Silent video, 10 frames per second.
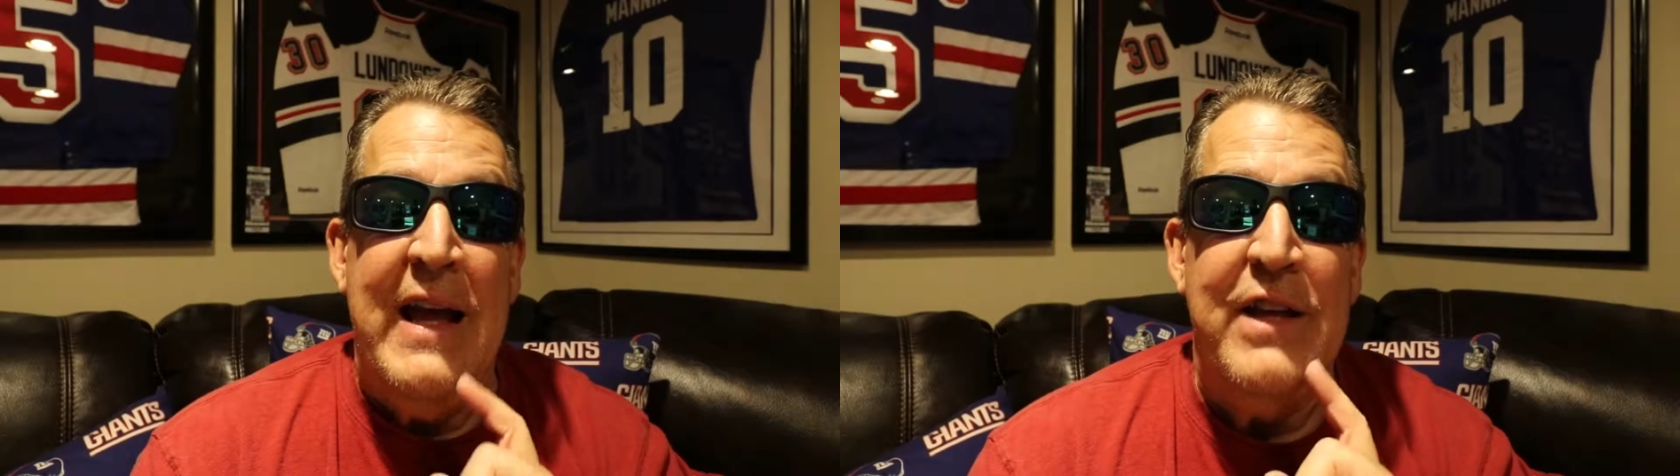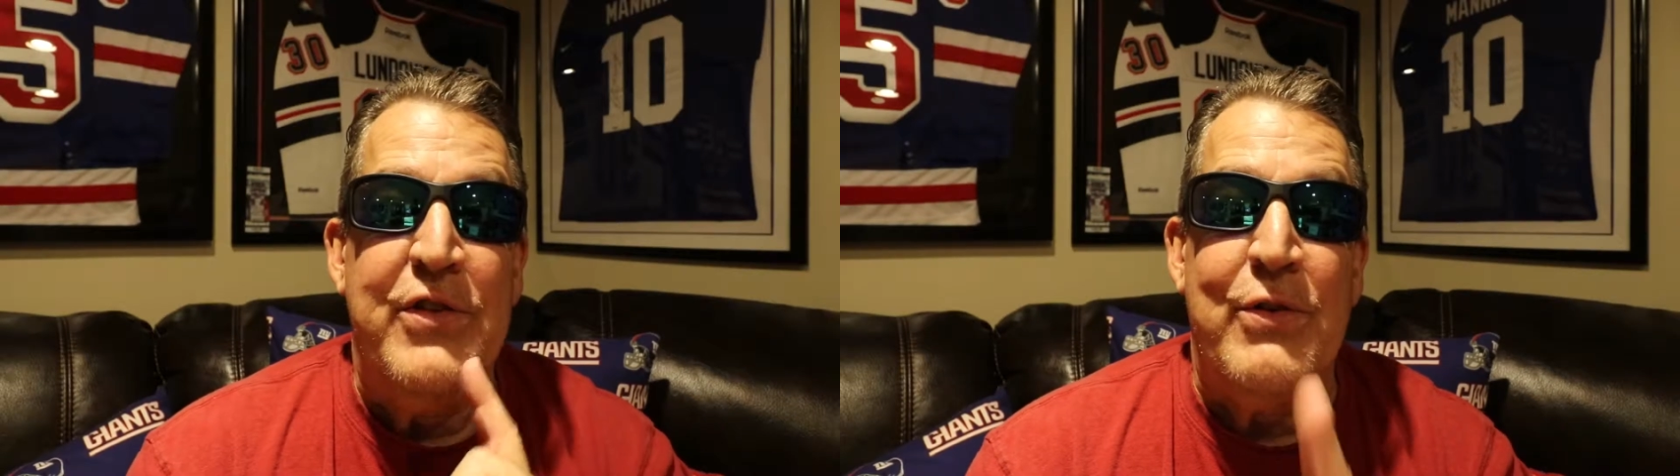
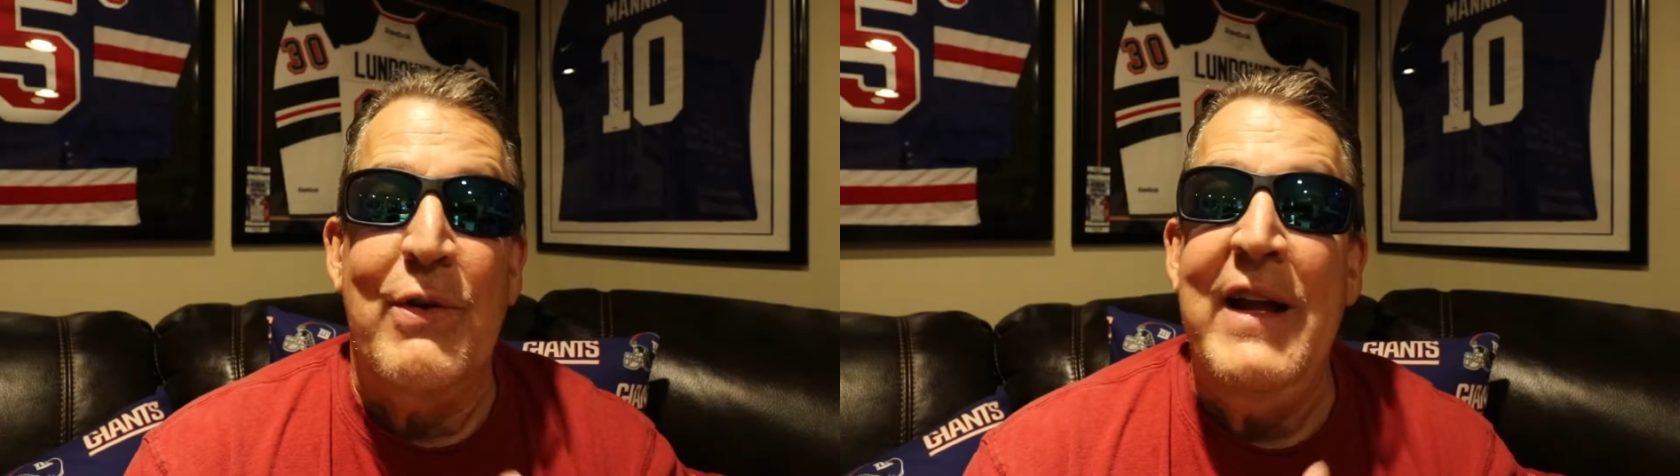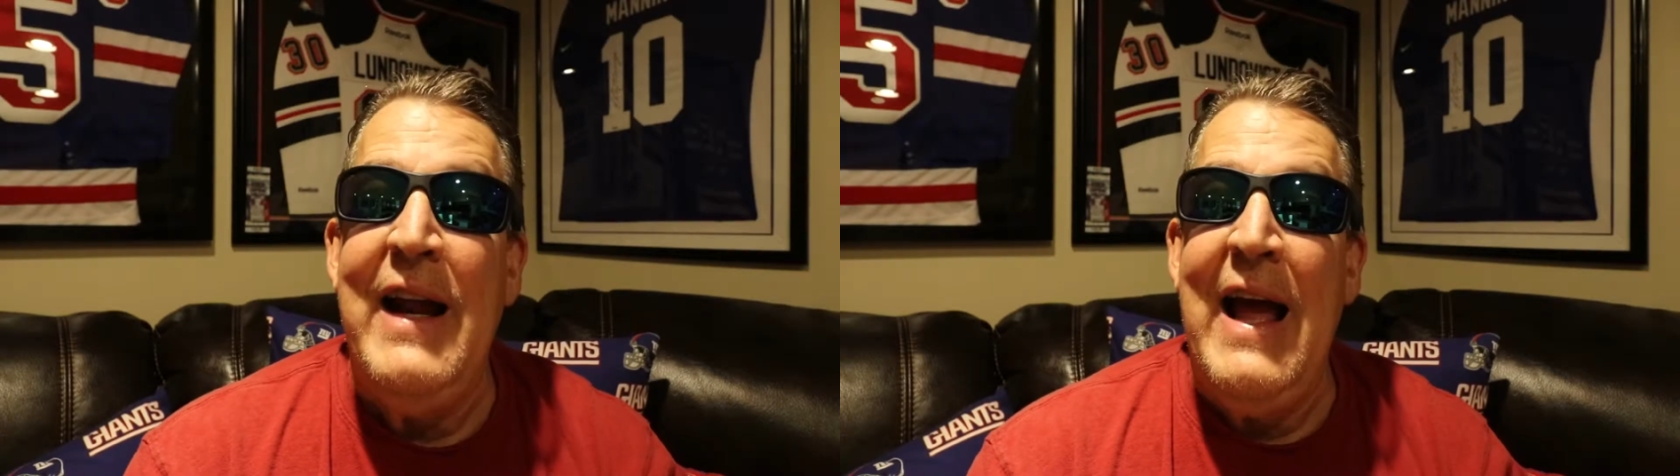as
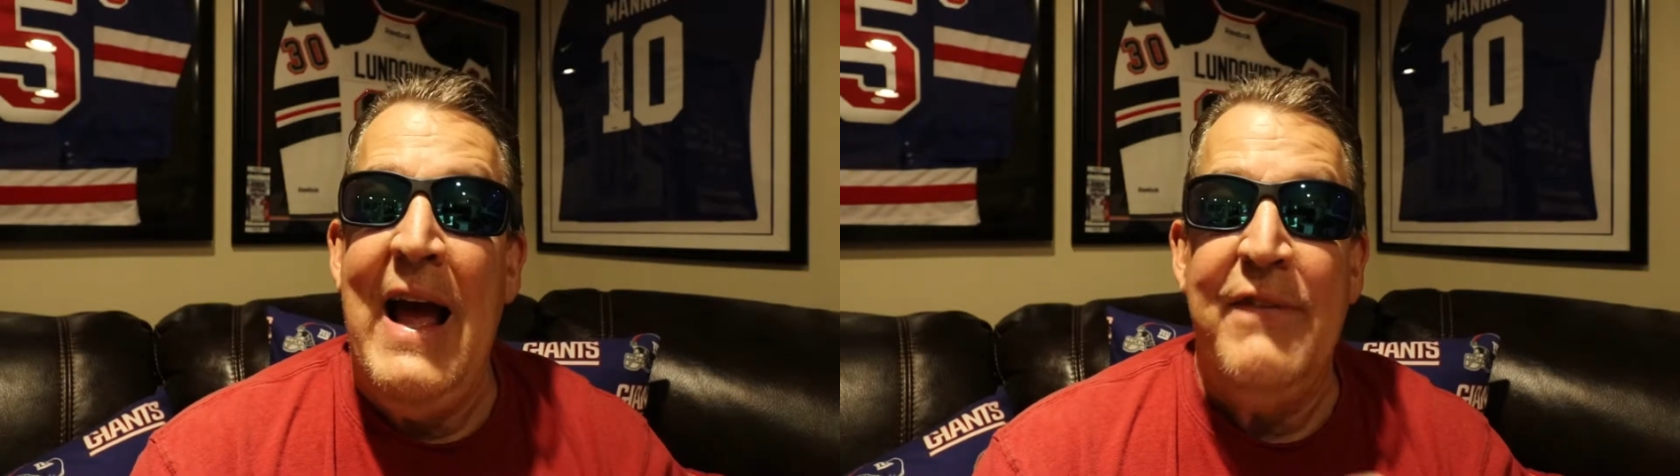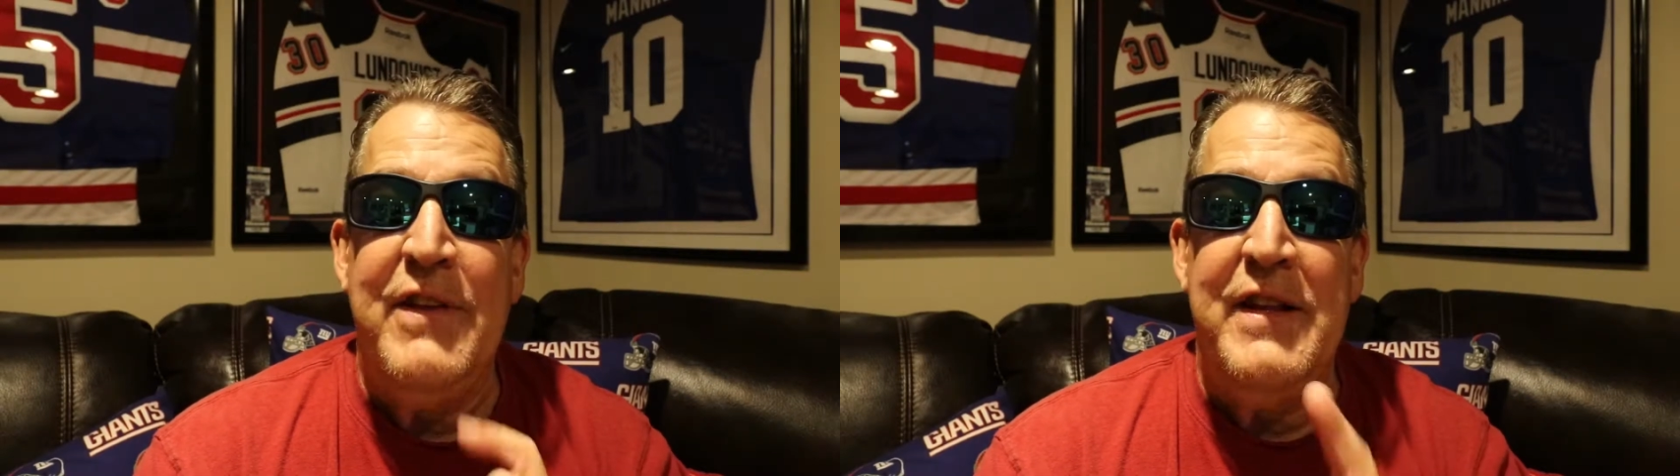
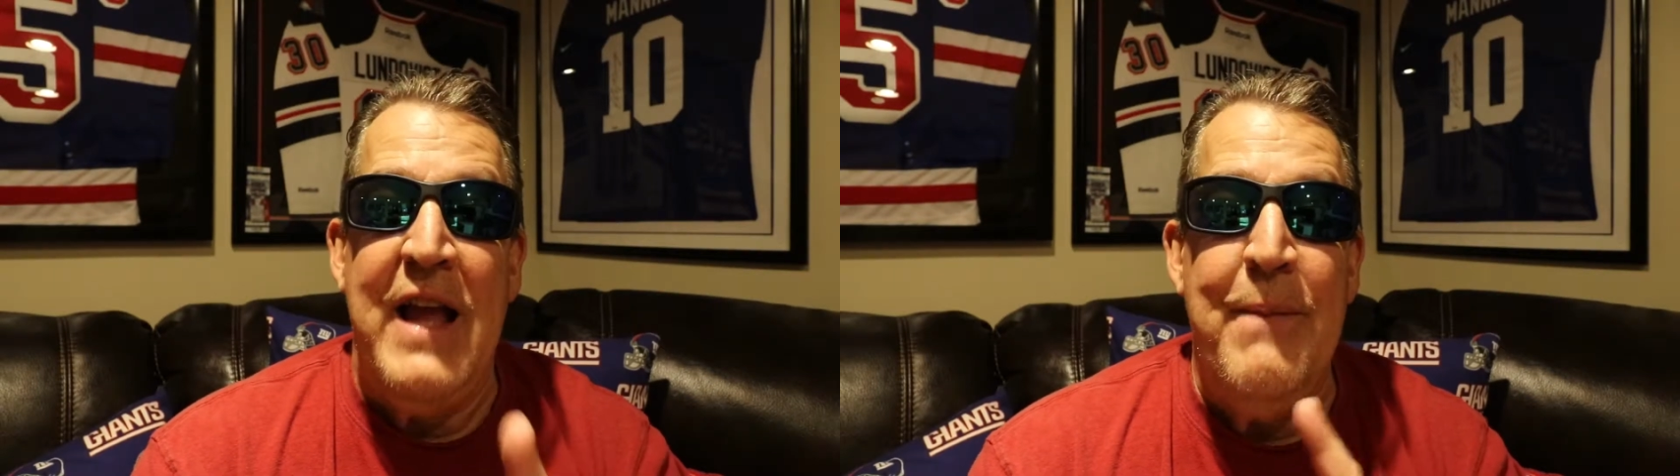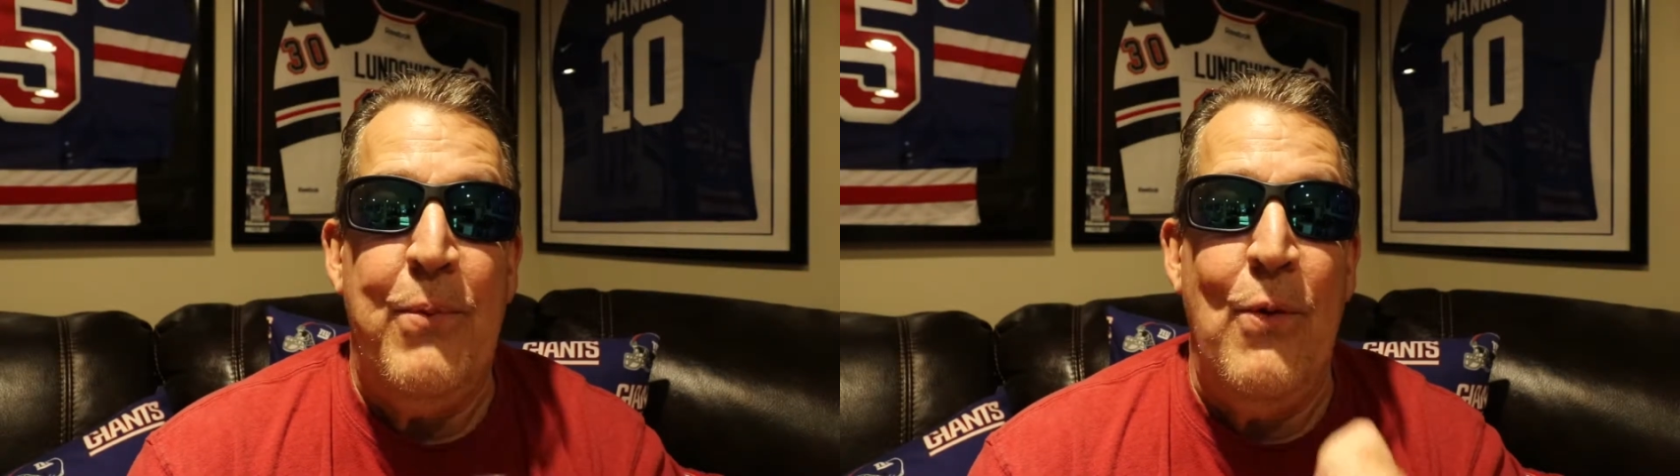3.5 to 10